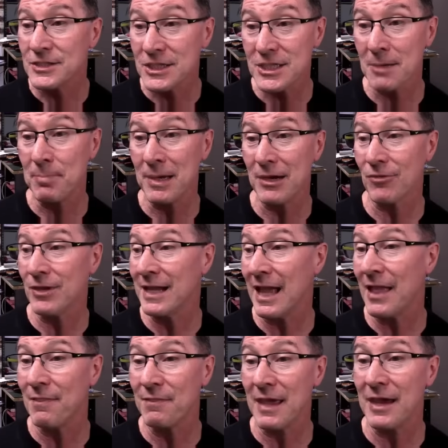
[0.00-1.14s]
disappearing,
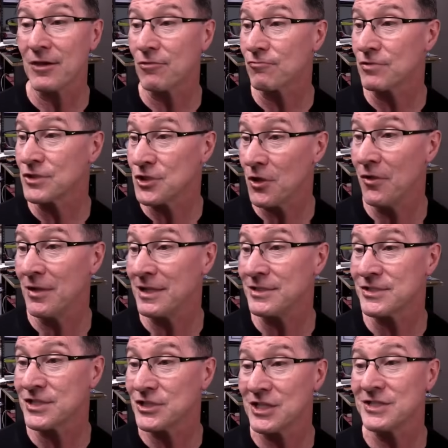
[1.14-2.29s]
and then returning,
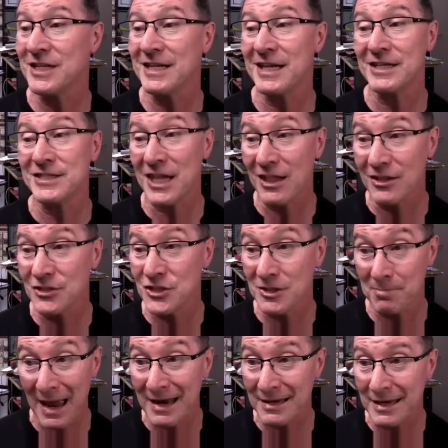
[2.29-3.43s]
suggesting
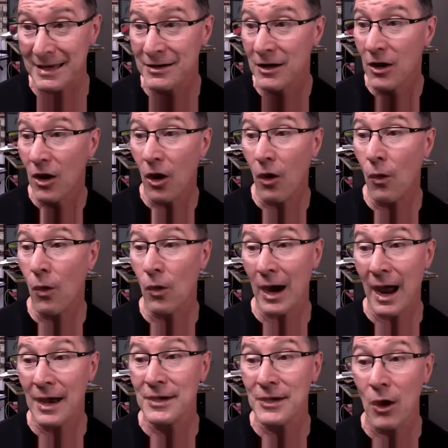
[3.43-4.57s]
intelligent patterning or
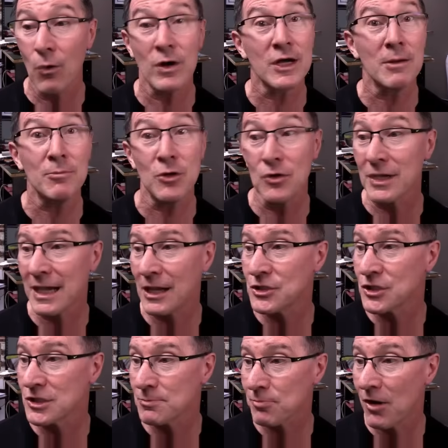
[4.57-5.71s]
unknown
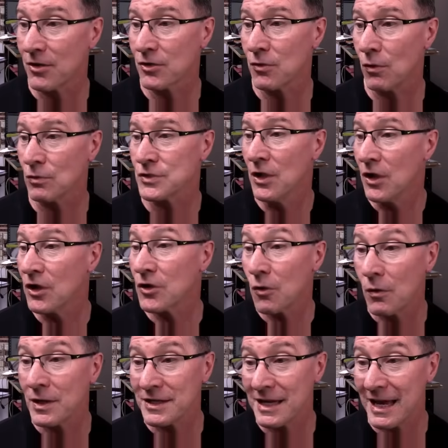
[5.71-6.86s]
communications protocols.
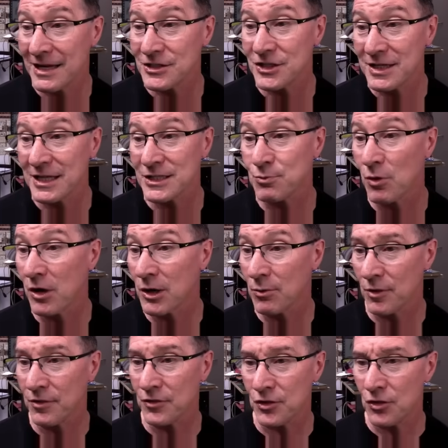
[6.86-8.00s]
According to engineers working
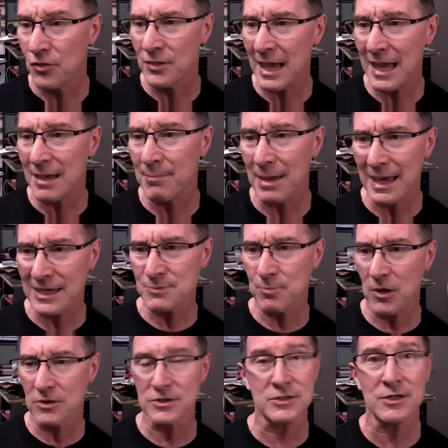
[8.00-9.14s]
with UNAM
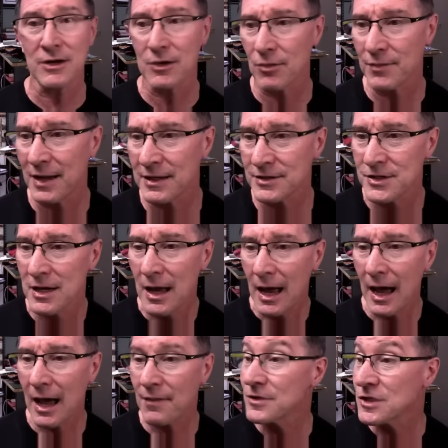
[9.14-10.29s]
experts, don't know what that is,
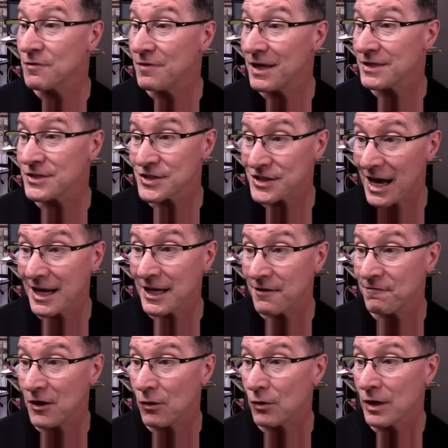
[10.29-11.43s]
the sphere's static
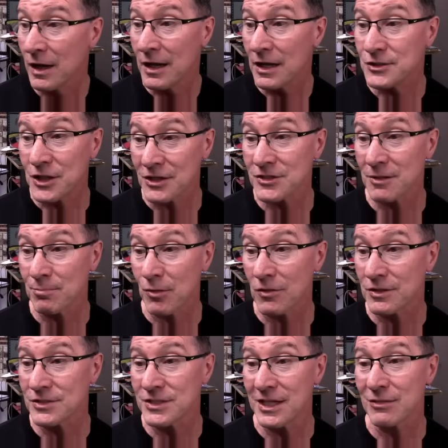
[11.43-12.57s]
field doesn't
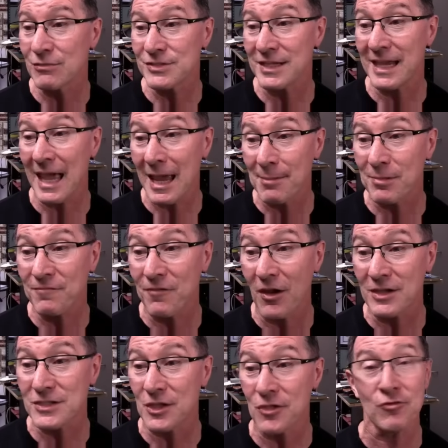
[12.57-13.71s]
block the signals, it
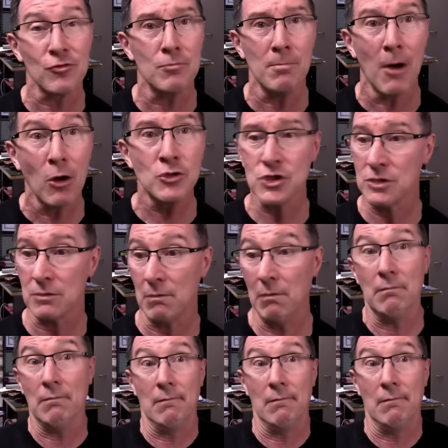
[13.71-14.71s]
amplifies it through motion.